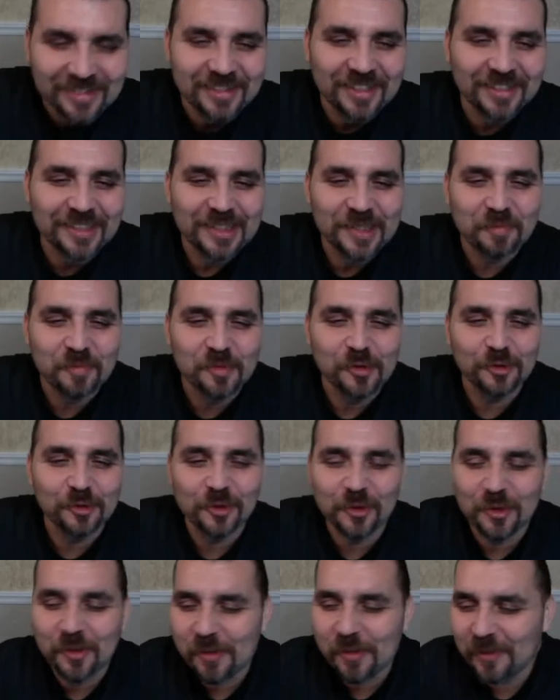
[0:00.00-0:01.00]
Che
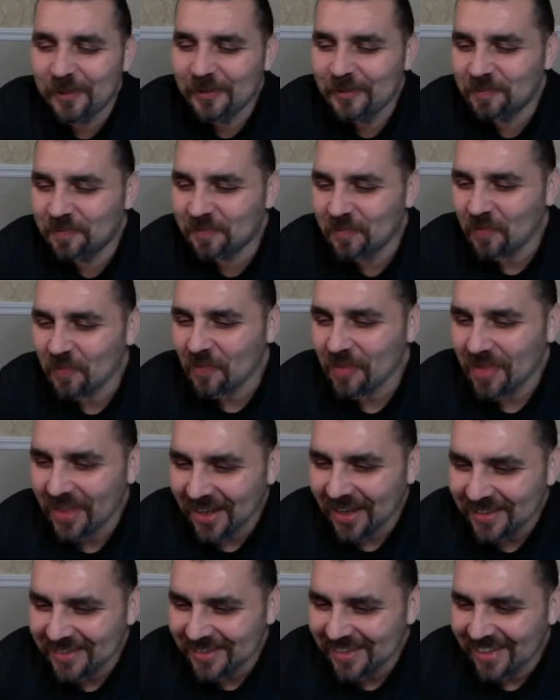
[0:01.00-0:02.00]
puto.
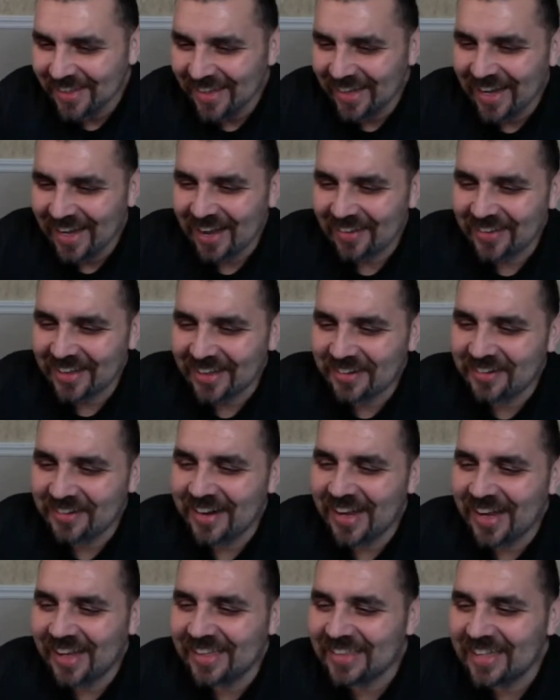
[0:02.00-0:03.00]
Javier
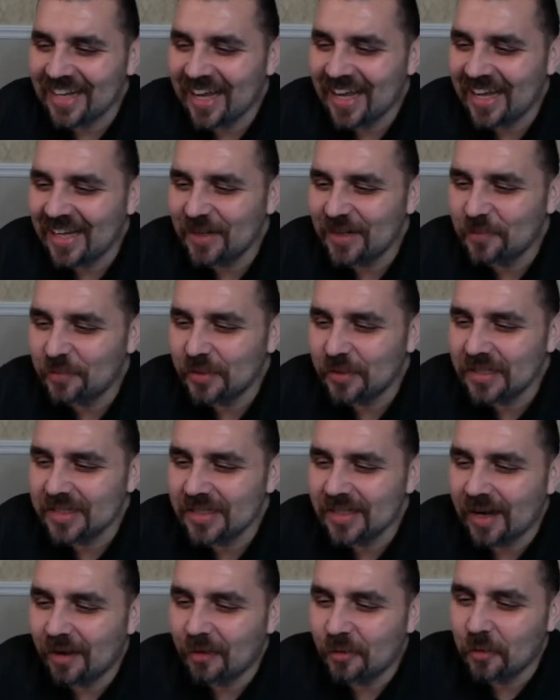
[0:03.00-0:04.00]
Hernandez, I hated
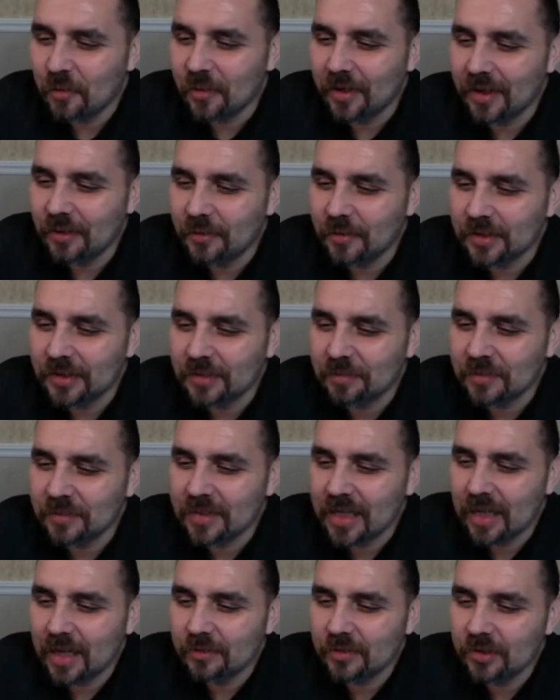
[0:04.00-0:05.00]
prison hour when it was
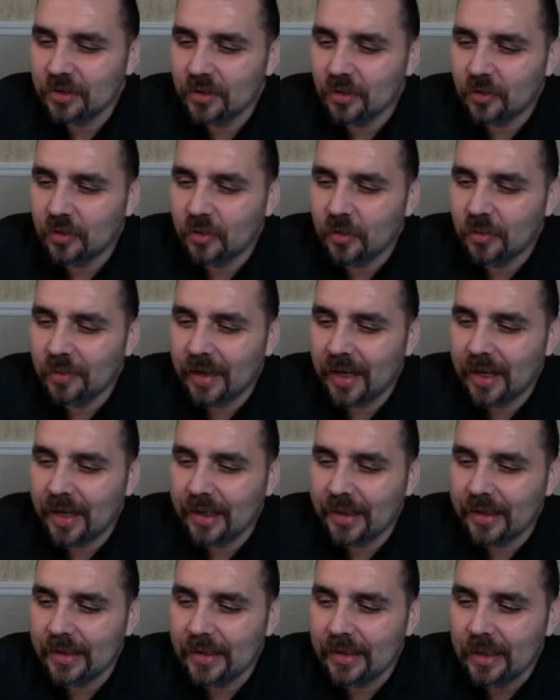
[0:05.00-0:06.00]
time to go home. I
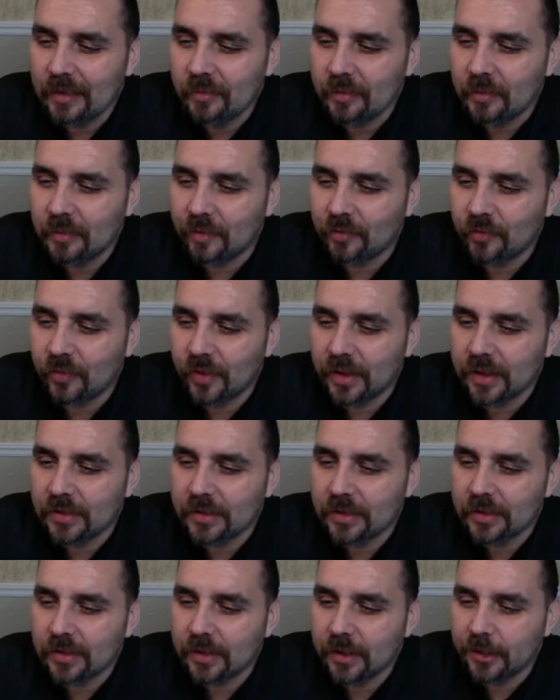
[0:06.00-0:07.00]
hated leaving my
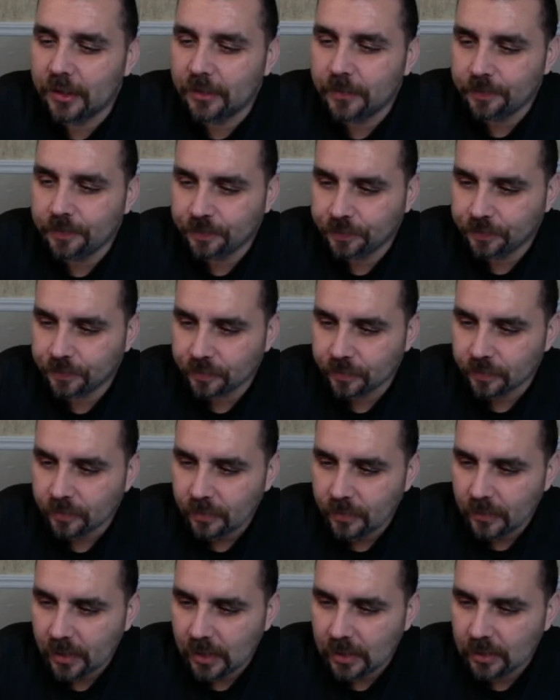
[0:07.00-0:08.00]
friends in there,
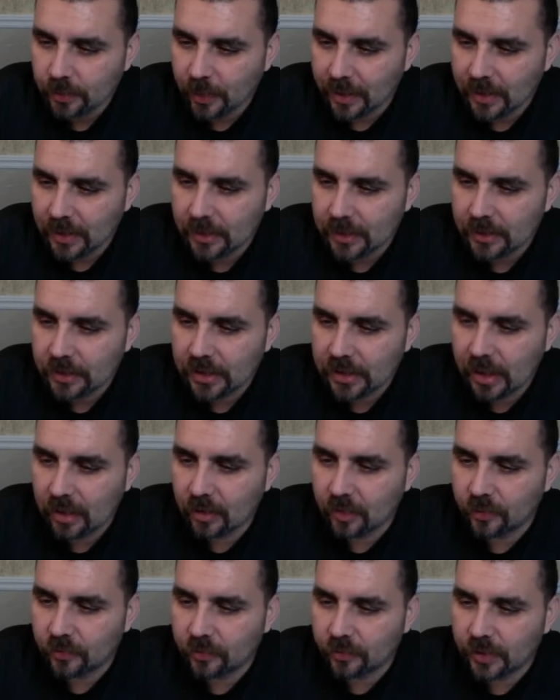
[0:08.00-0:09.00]
especially the
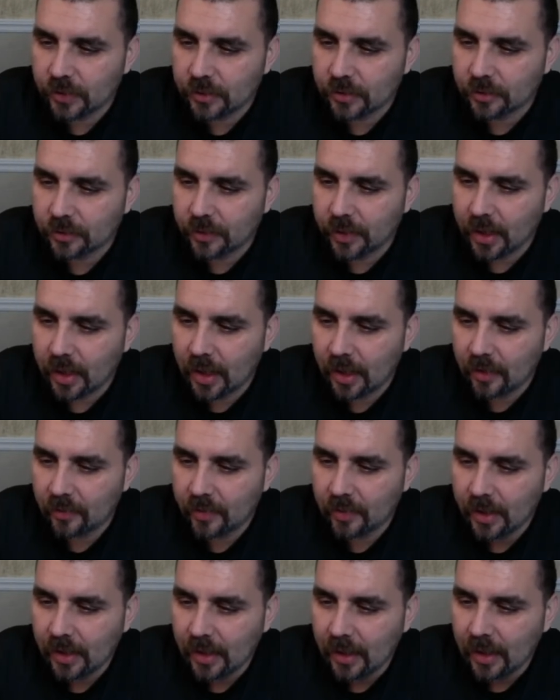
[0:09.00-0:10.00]
childhood friends doing life.
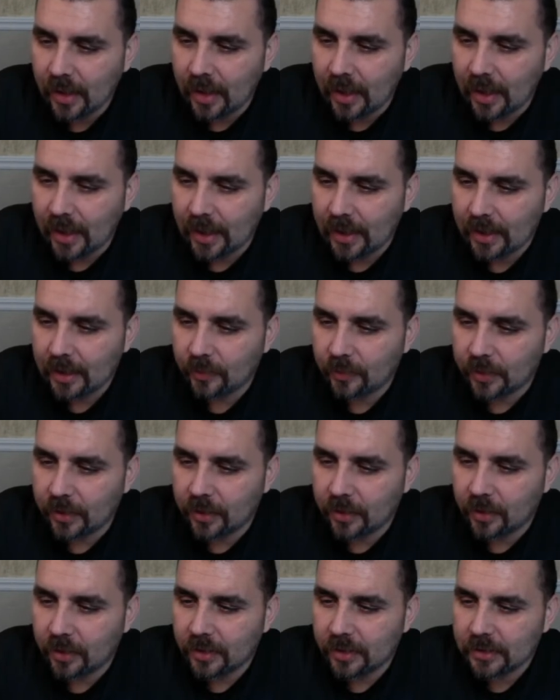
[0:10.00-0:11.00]
I hated when
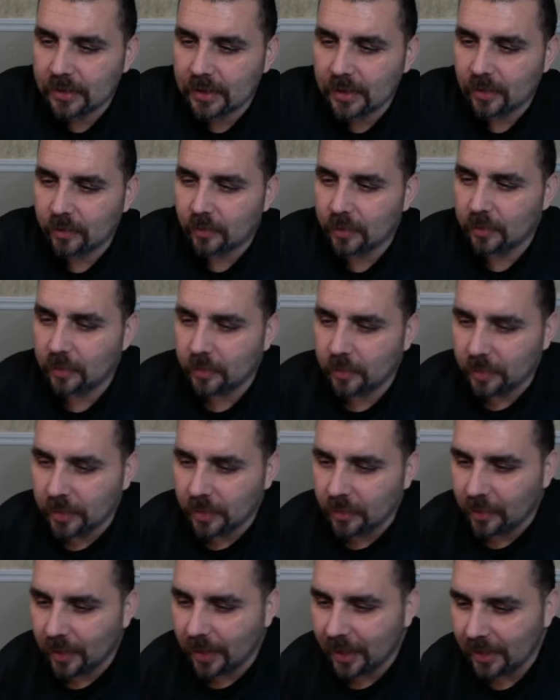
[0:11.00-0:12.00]
guards said we will
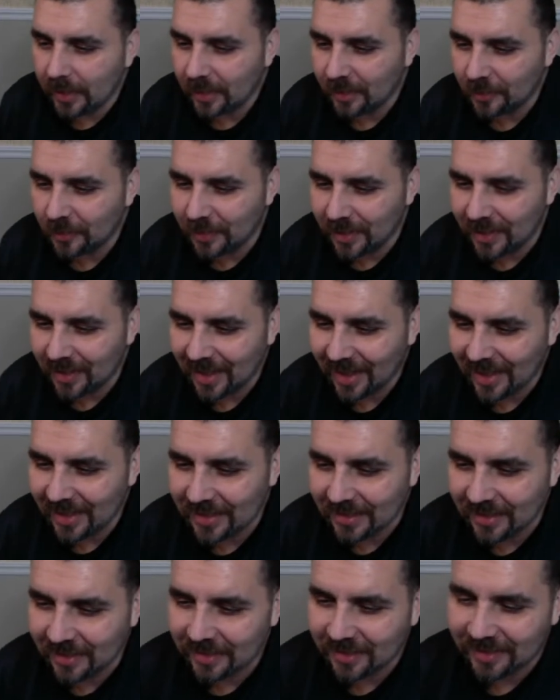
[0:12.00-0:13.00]
be waiting with
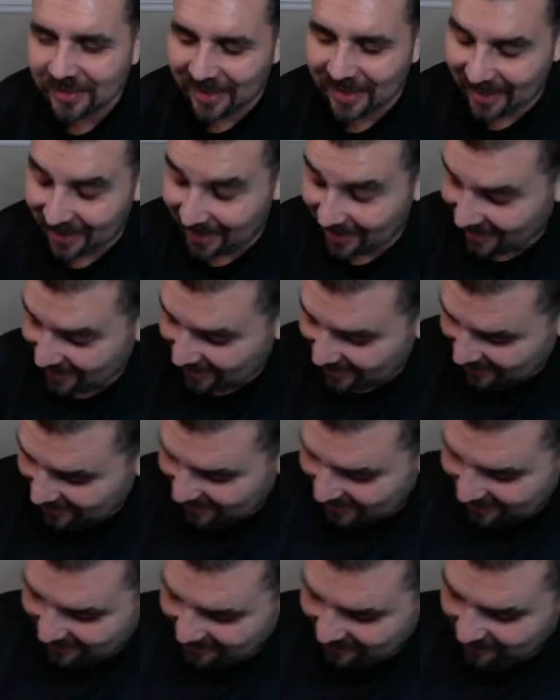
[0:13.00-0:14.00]
lights on. Yeah,
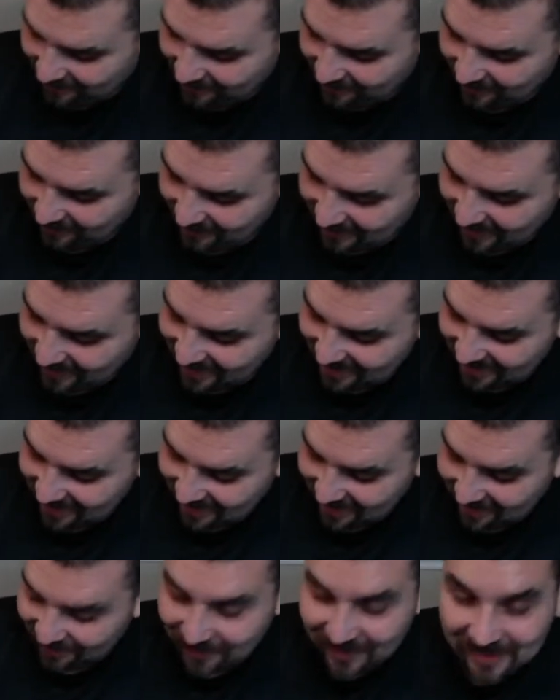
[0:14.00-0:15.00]
no. They
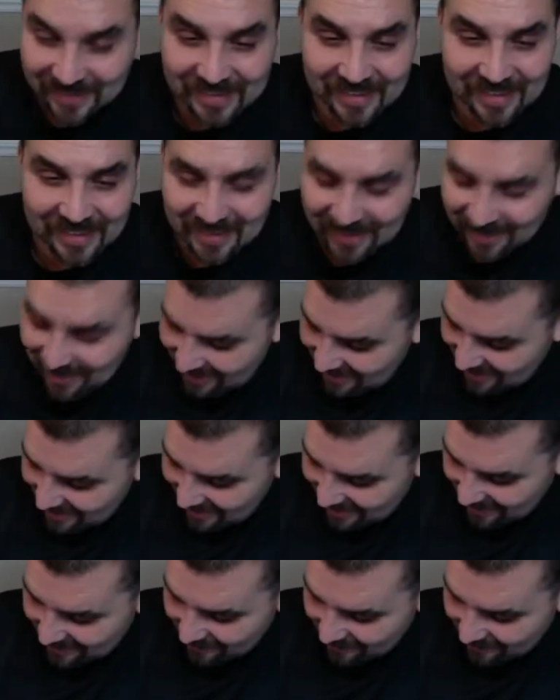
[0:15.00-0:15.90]
definitely said that shit.